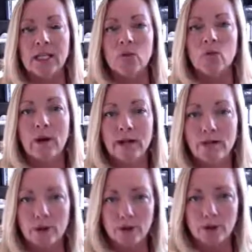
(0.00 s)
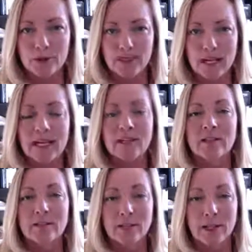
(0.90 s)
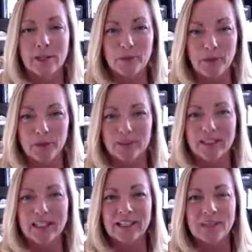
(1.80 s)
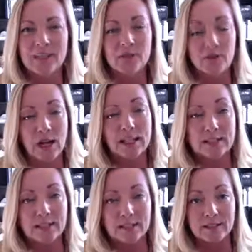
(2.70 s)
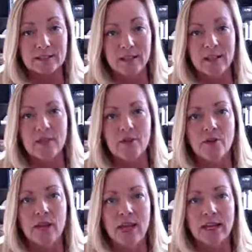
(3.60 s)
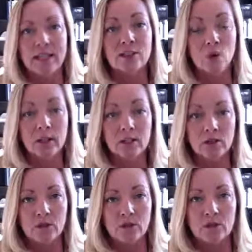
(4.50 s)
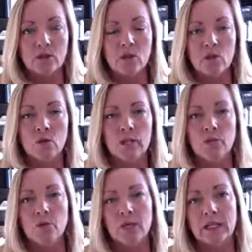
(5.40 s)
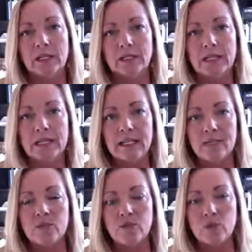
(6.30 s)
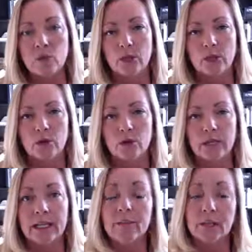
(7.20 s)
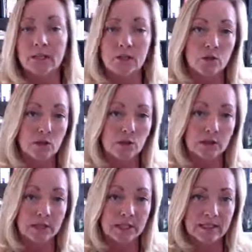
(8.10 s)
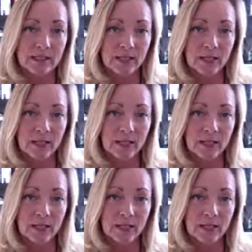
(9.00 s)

renders and is legible in the devices that it's going to. So when you pick seeds for your email distribution list,